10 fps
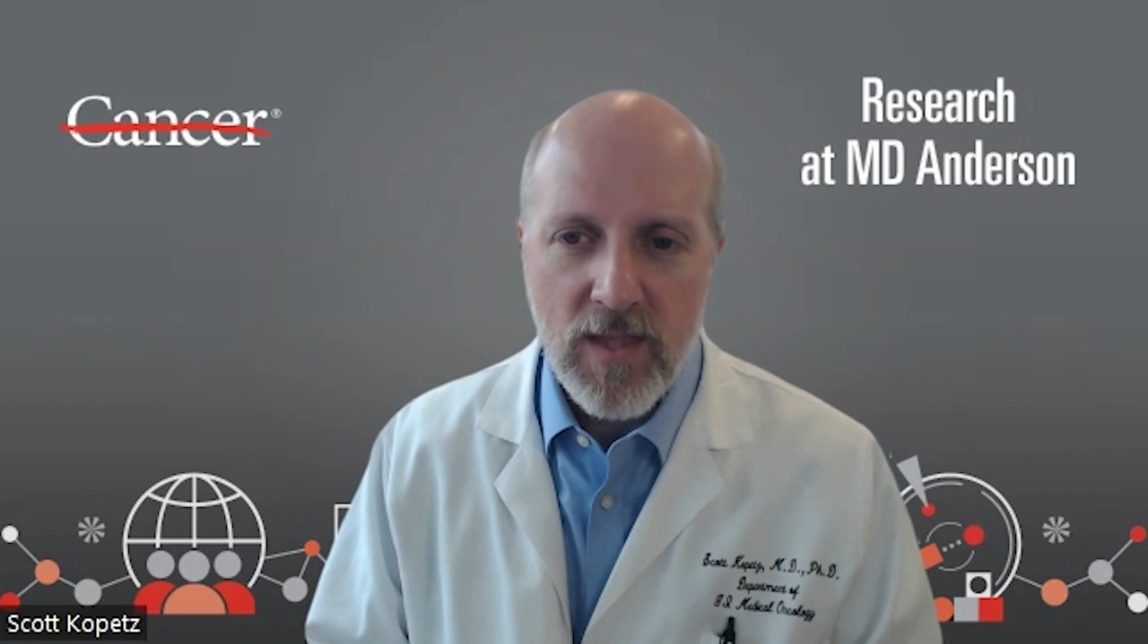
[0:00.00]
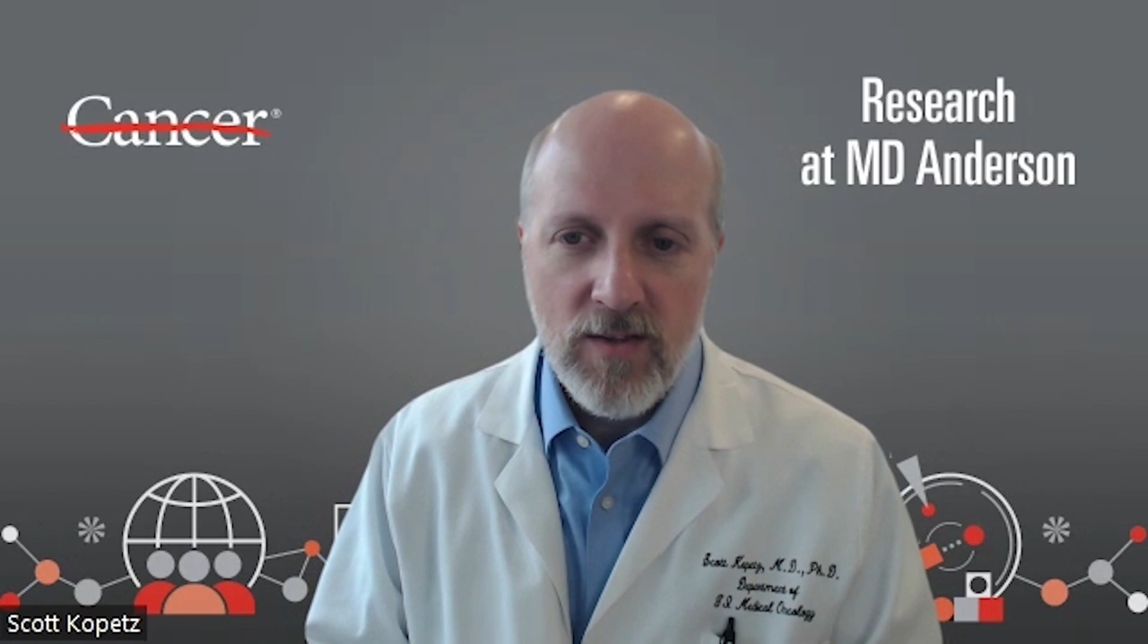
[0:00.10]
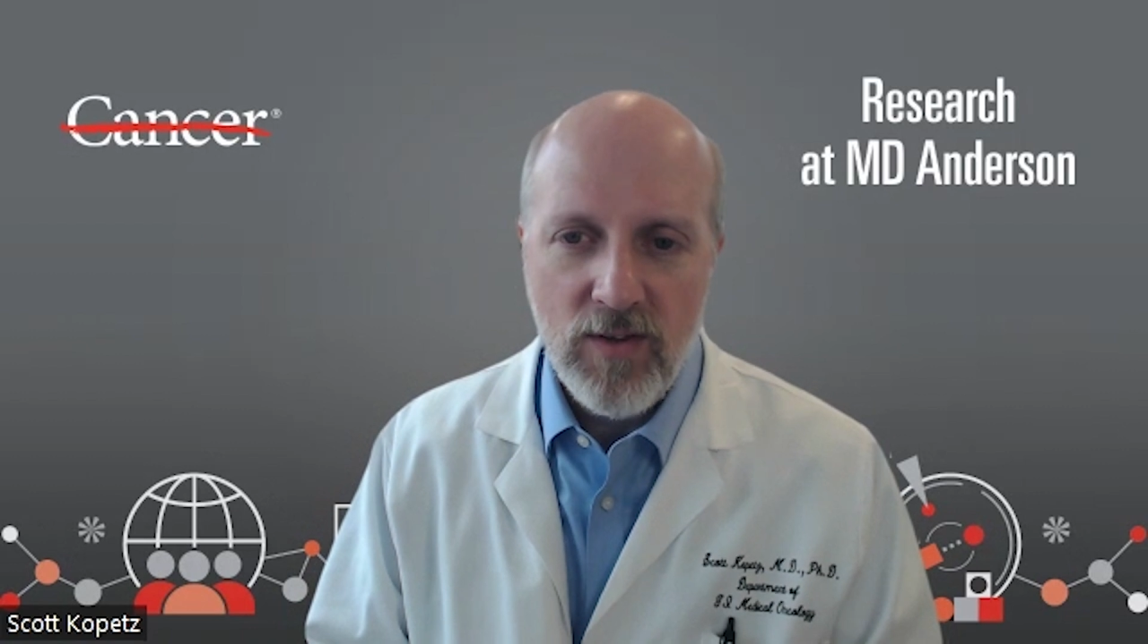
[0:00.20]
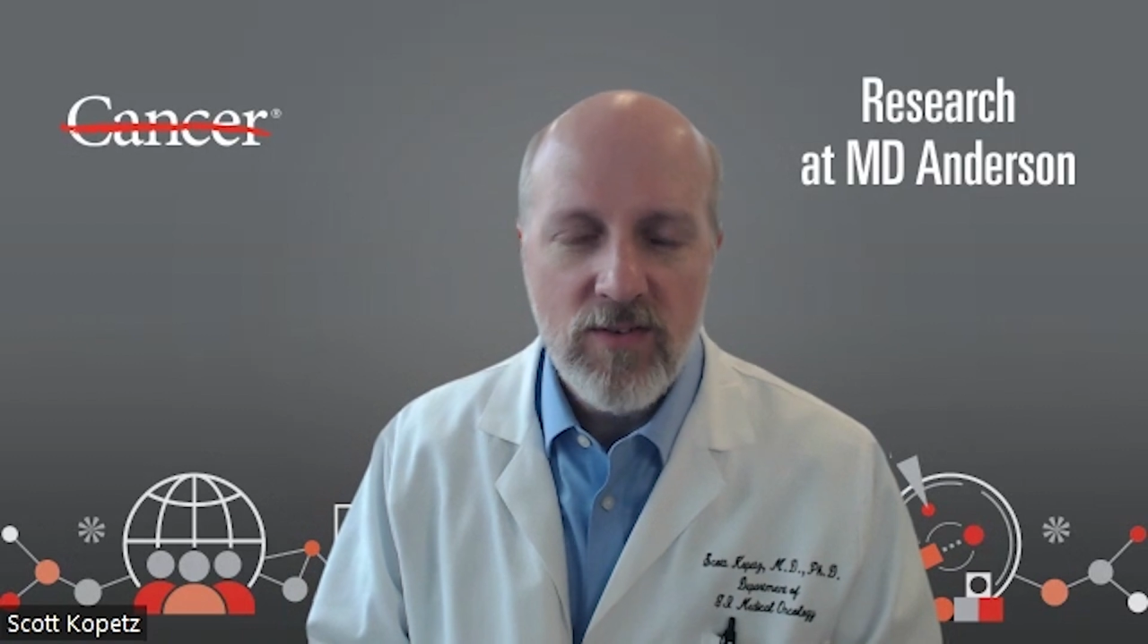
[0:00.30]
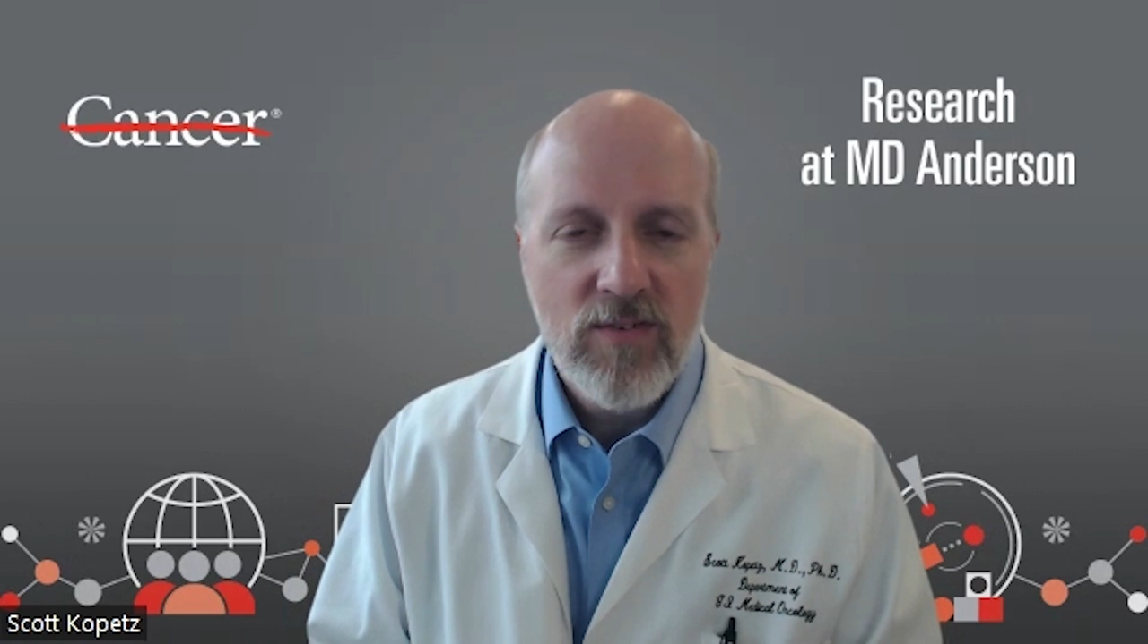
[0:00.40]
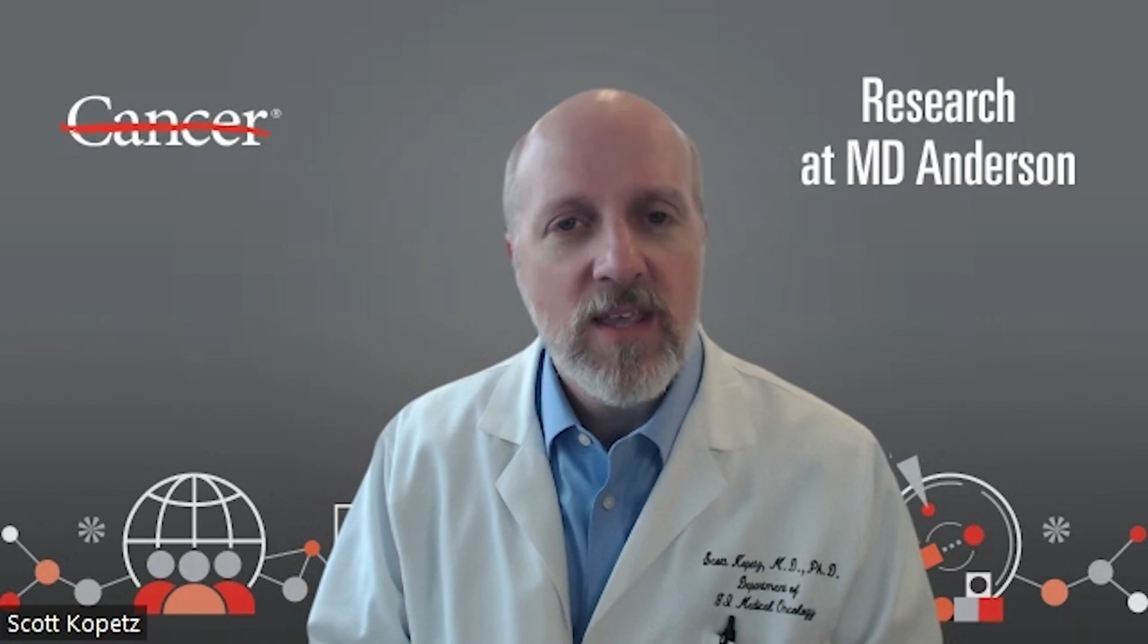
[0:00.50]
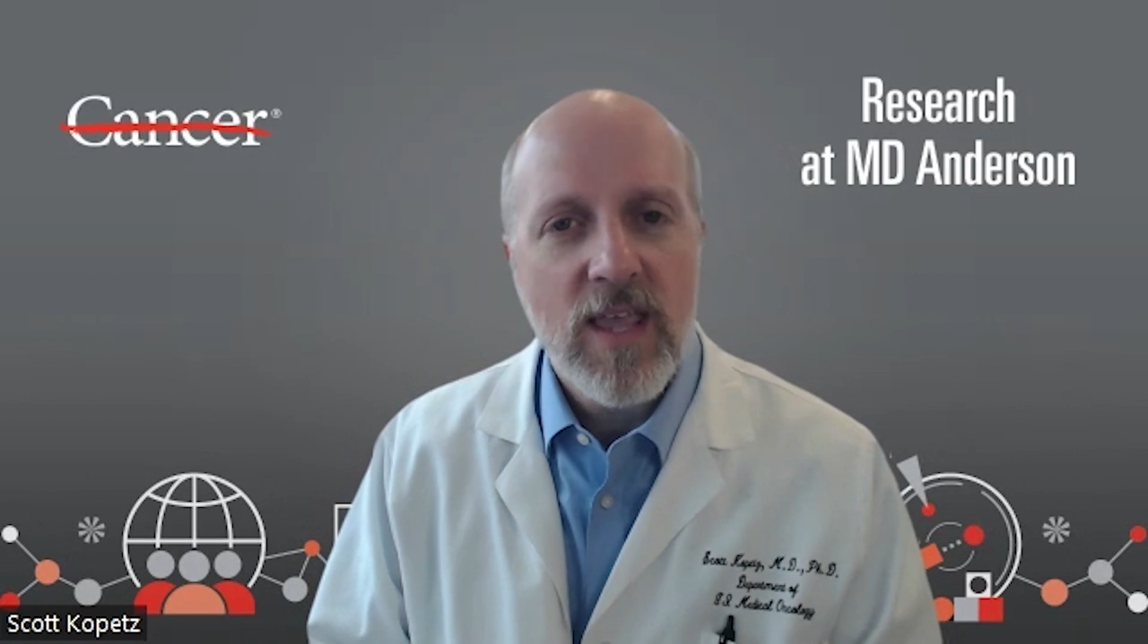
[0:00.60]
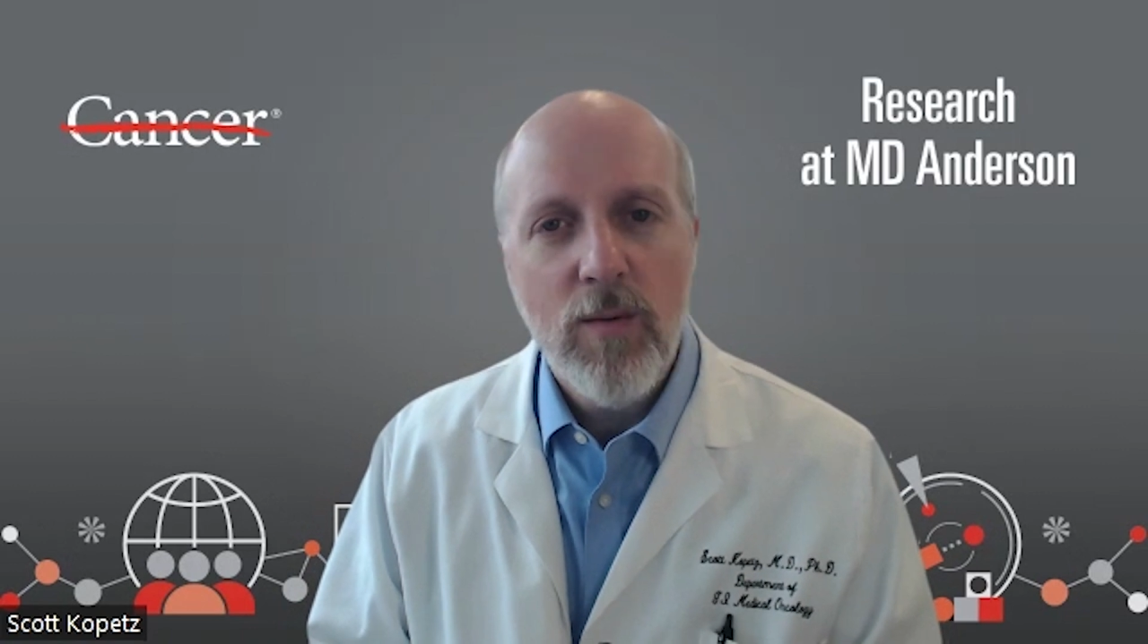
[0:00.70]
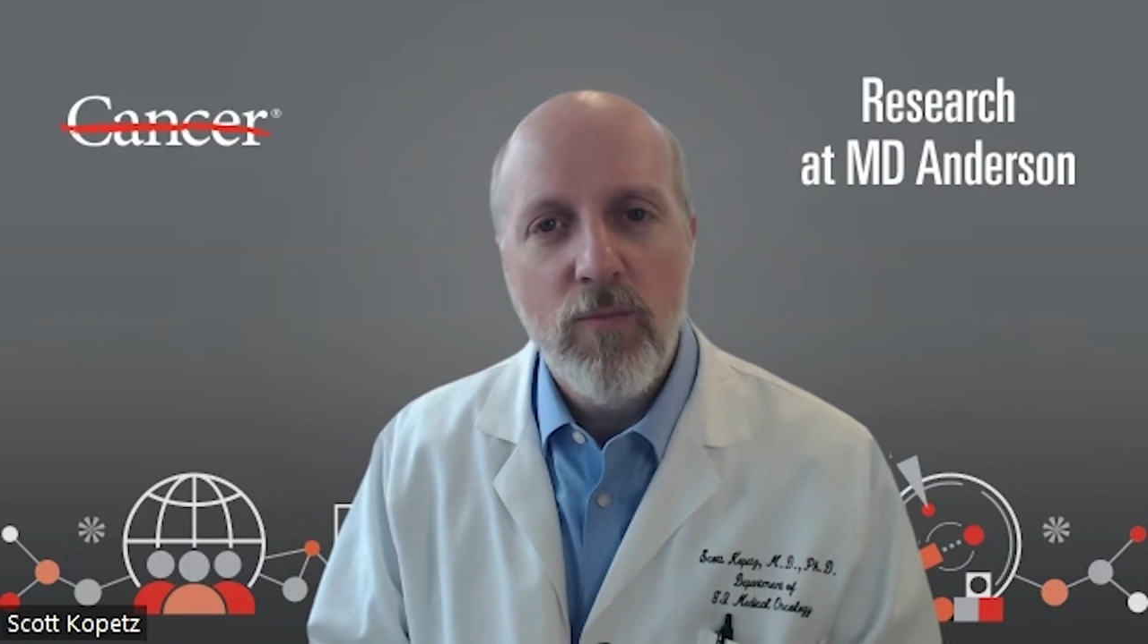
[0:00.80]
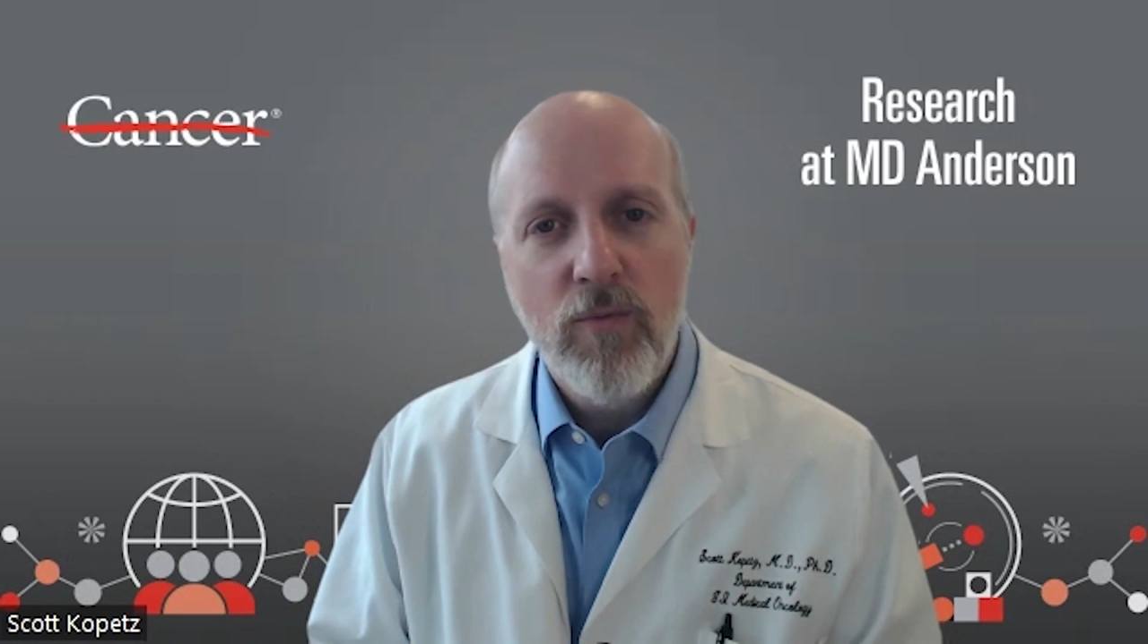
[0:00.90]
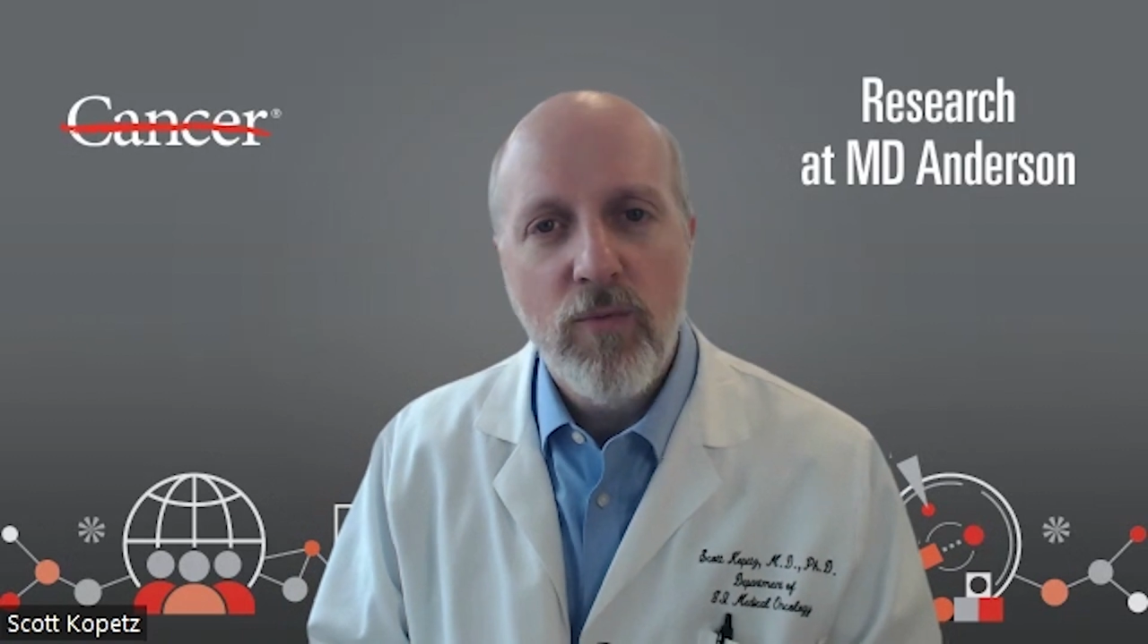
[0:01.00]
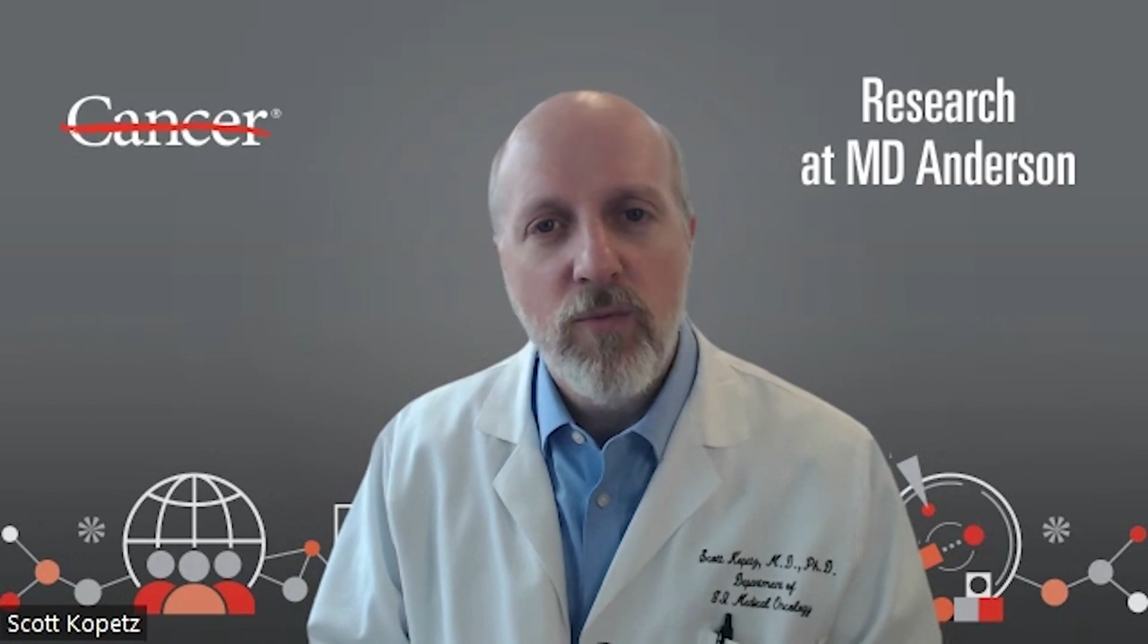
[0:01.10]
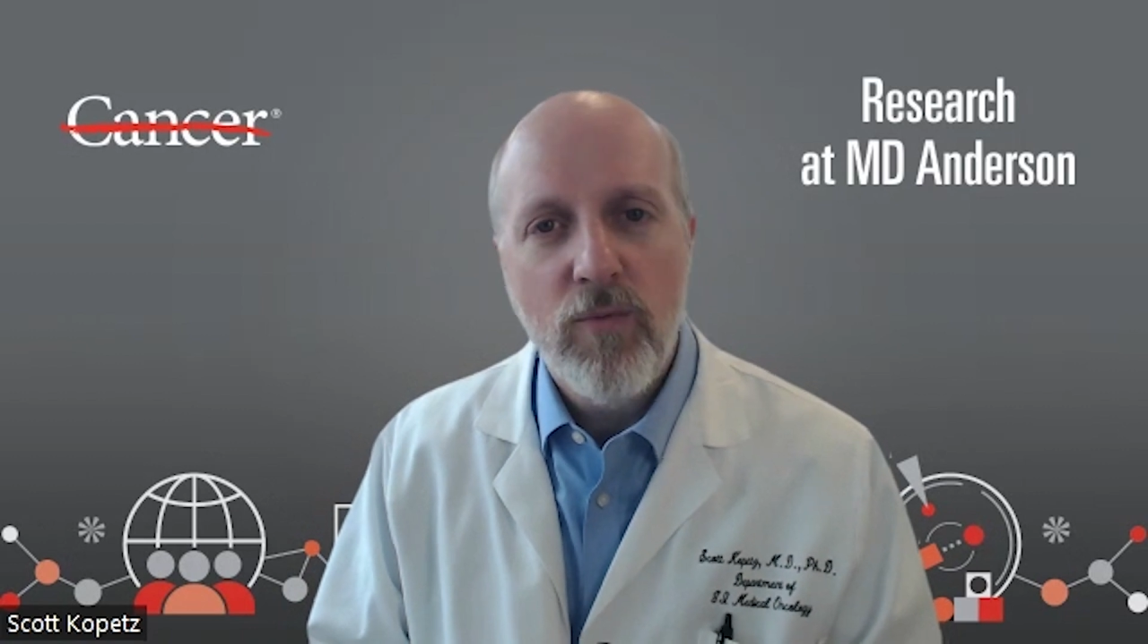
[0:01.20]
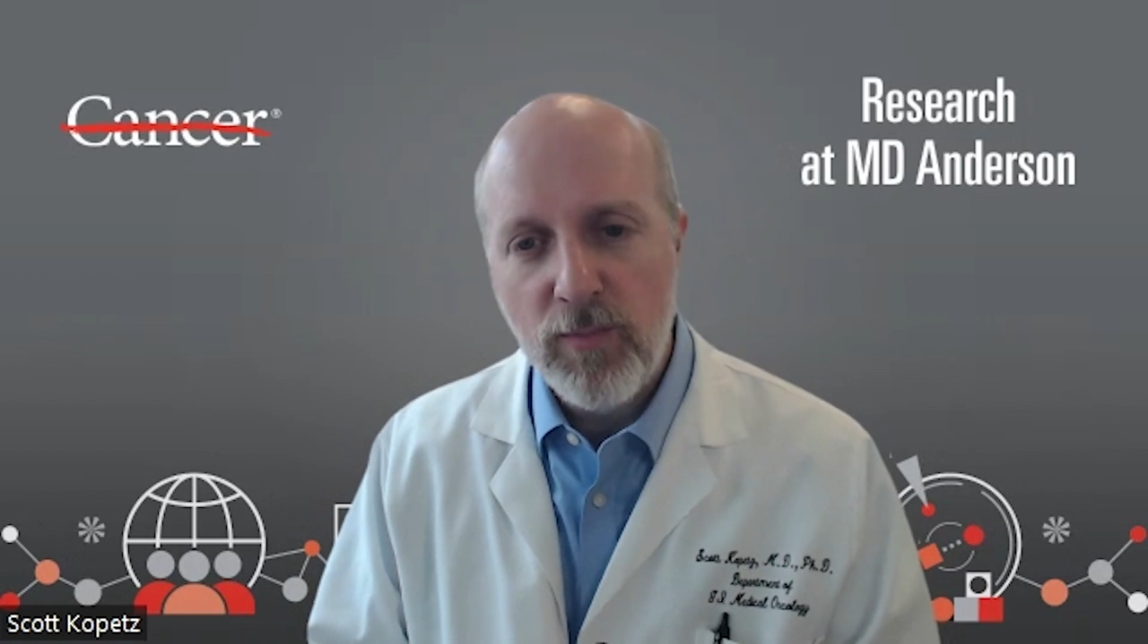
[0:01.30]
CEACAM5